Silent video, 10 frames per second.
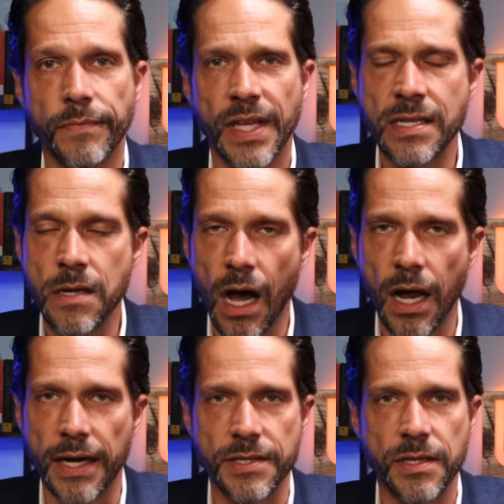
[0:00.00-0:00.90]
He's
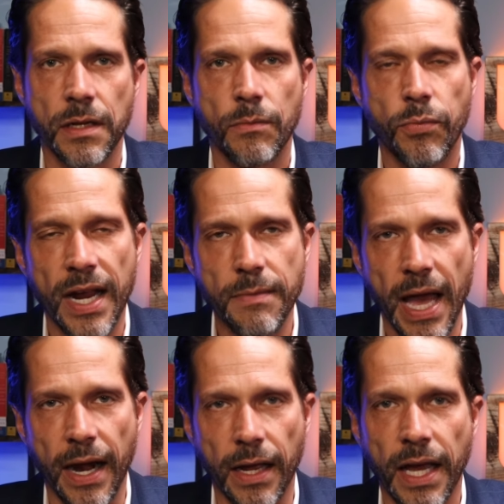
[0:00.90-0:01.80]
honest,
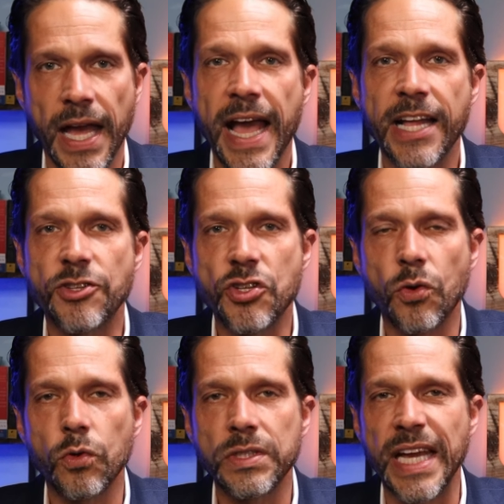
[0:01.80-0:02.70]
pragmatic, and
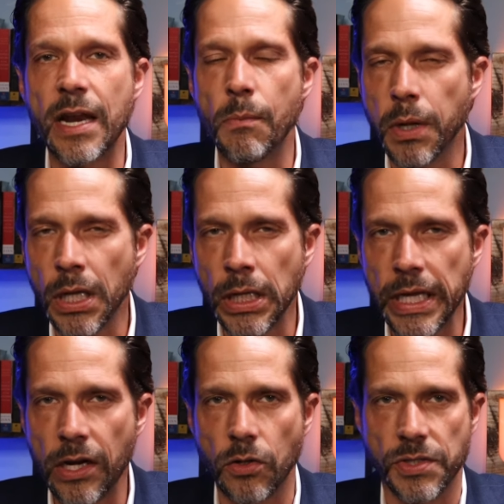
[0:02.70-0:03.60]
schooled in
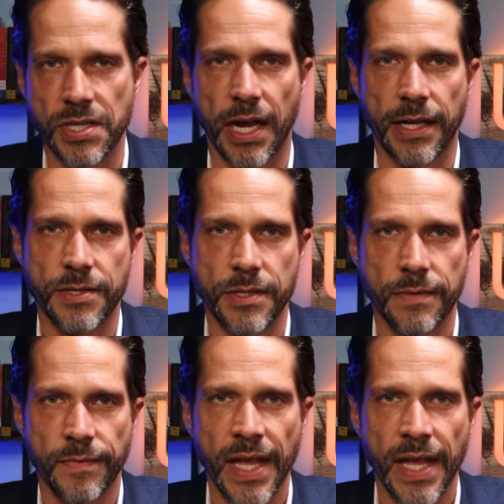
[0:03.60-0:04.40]
political science.